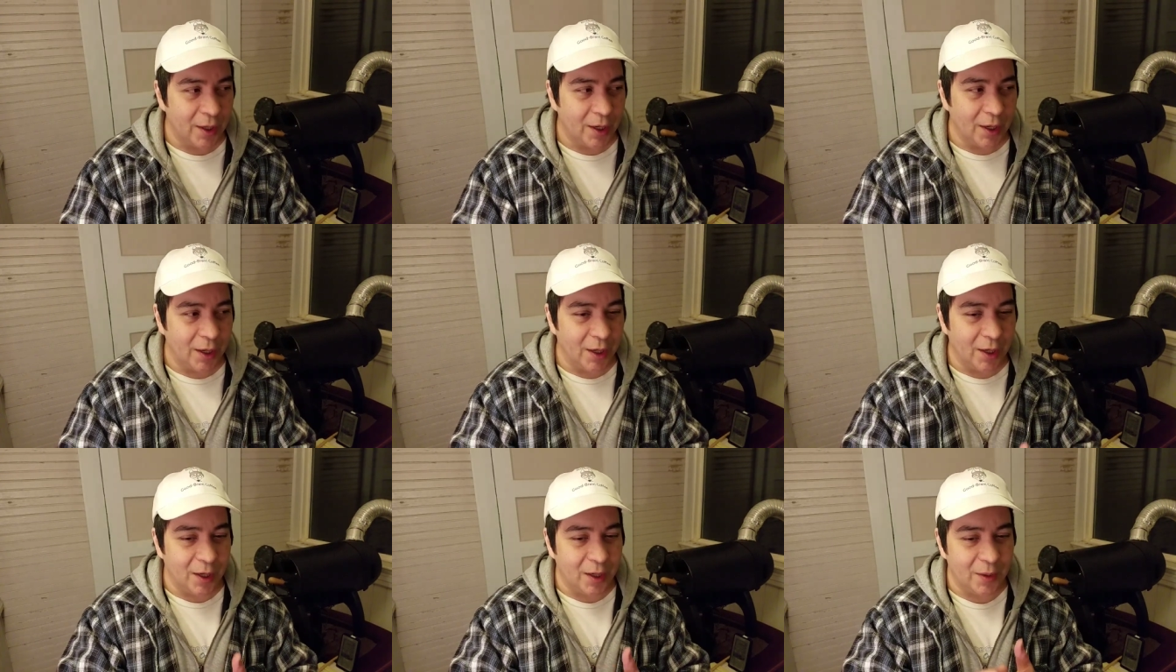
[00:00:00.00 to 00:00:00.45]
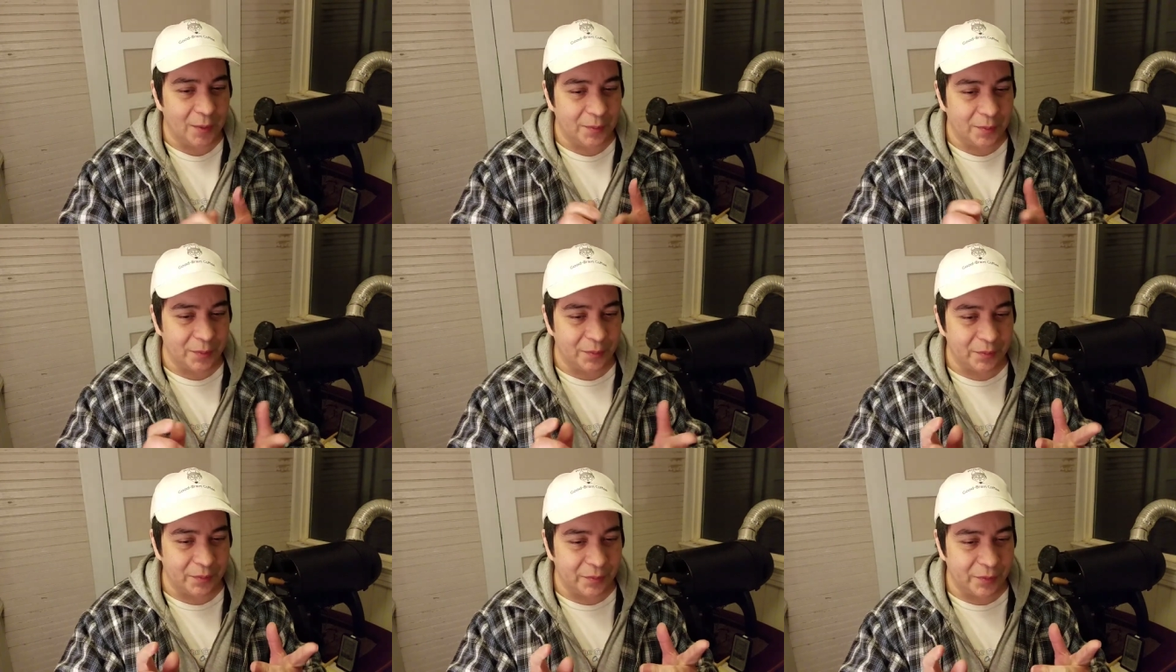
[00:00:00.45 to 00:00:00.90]

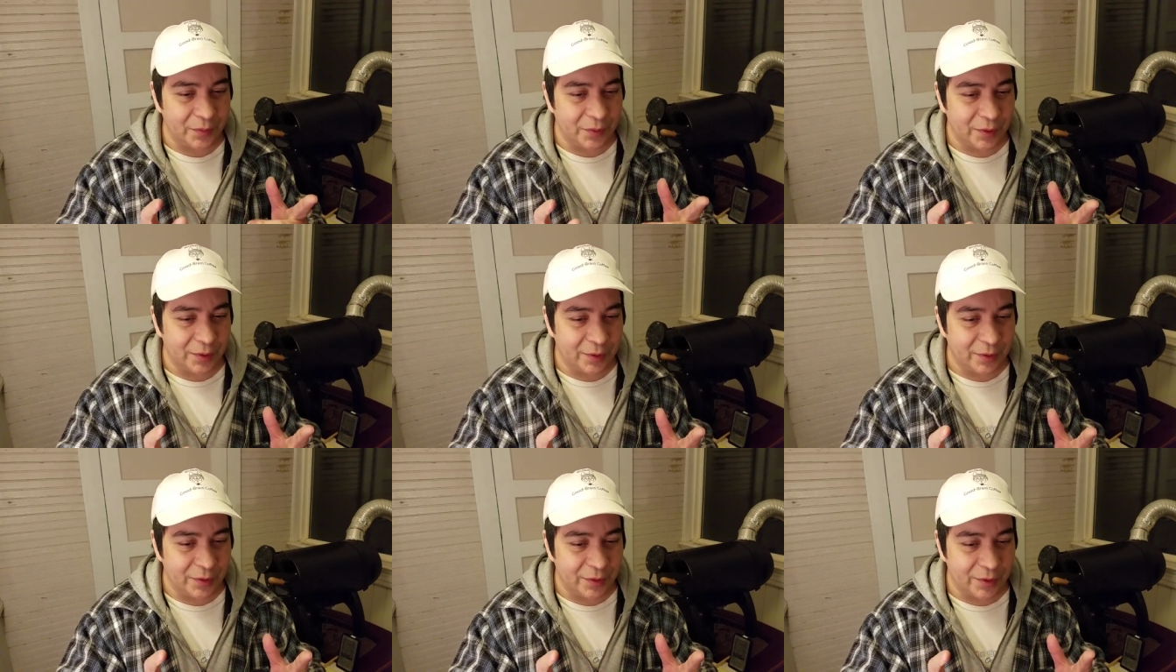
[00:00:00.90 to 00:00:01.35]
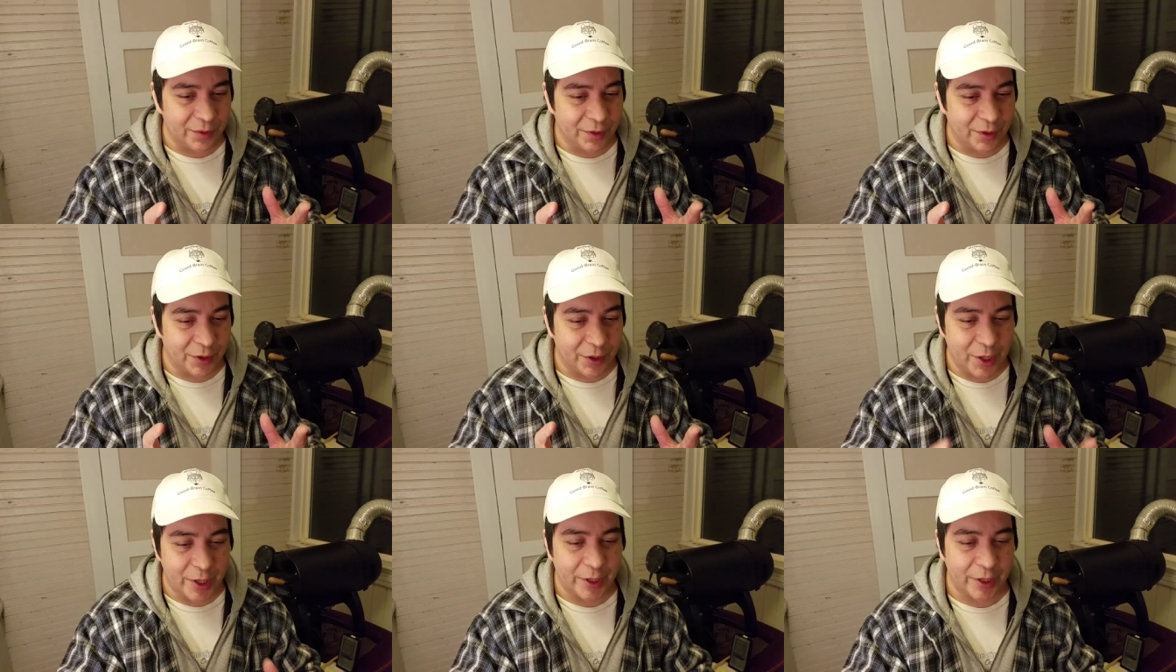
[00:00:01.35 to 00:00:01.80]
um,
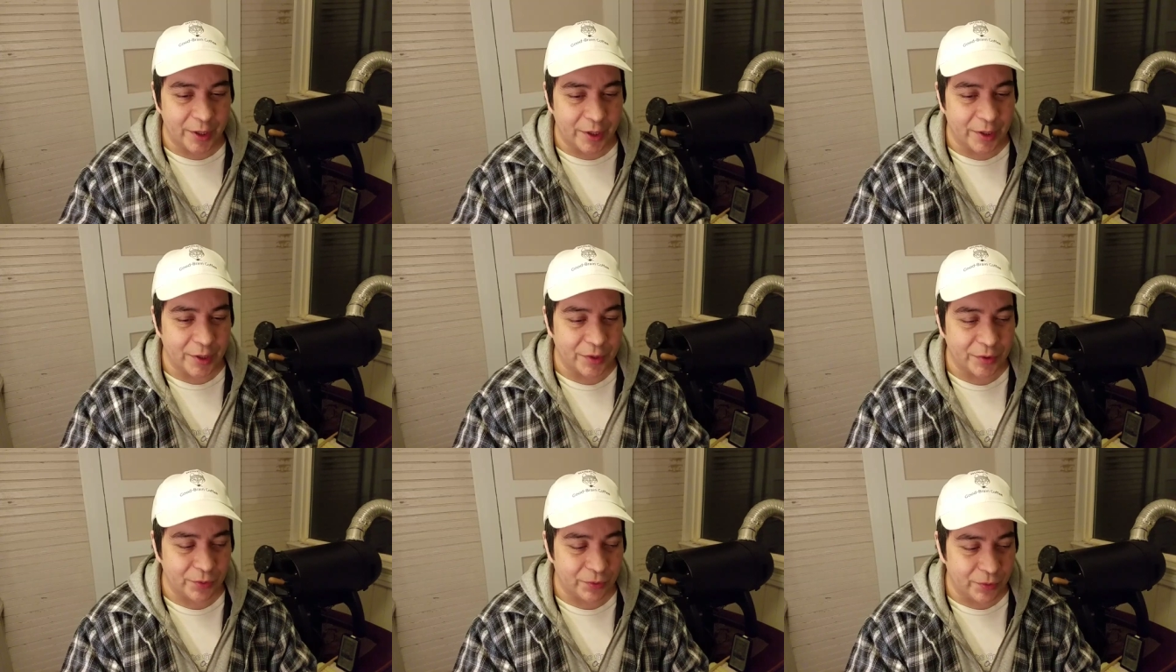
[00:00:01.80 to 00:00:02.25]
the thing is,